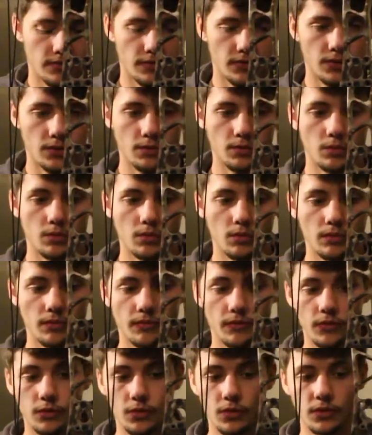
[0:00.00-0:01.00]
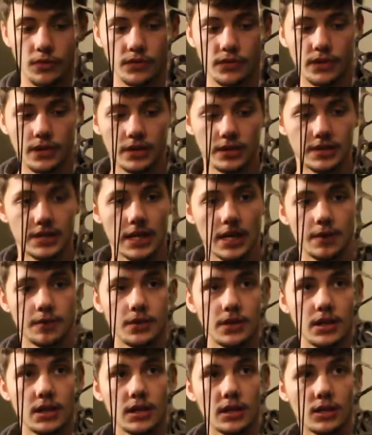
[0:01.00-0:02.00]
for the
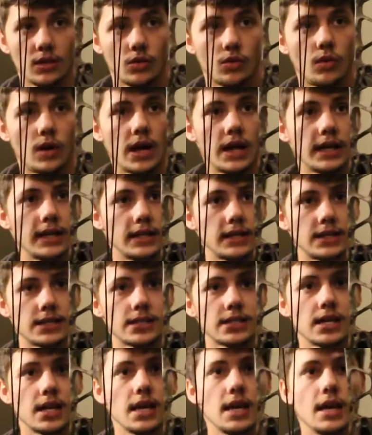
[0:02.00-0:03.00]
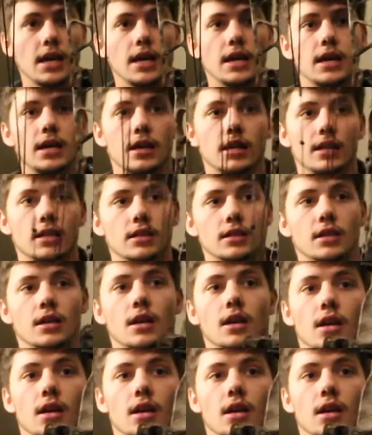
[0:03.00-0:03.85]
dampening, the quietness, and